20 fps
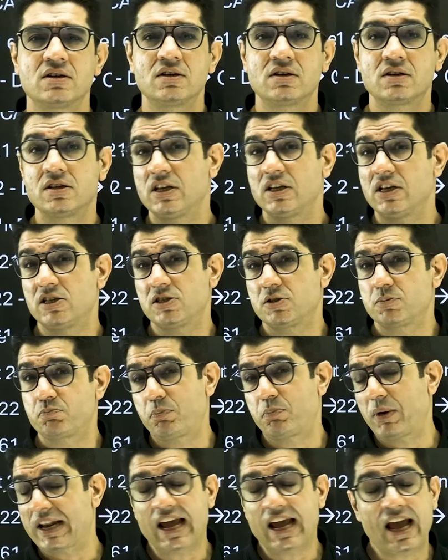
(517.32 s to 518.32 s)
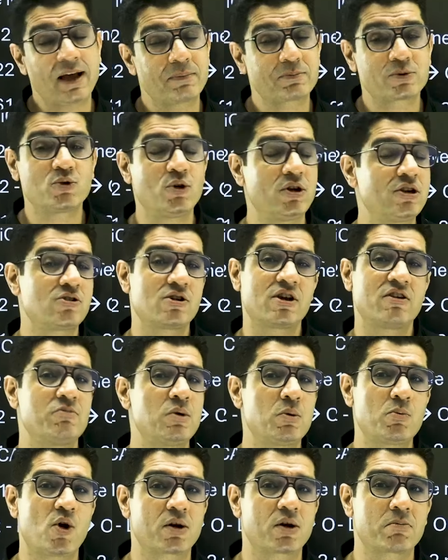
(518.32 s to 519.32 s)
is perhaps going to give me
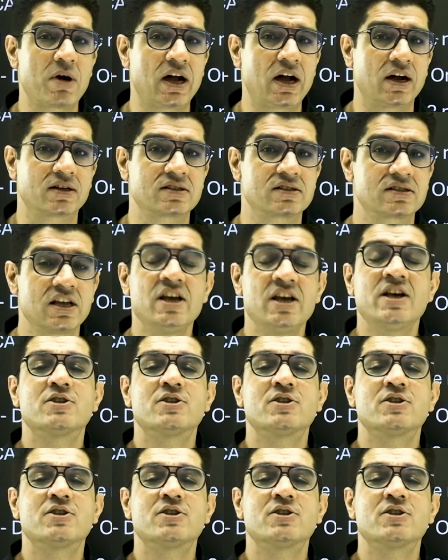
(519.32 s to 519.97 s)
more marks.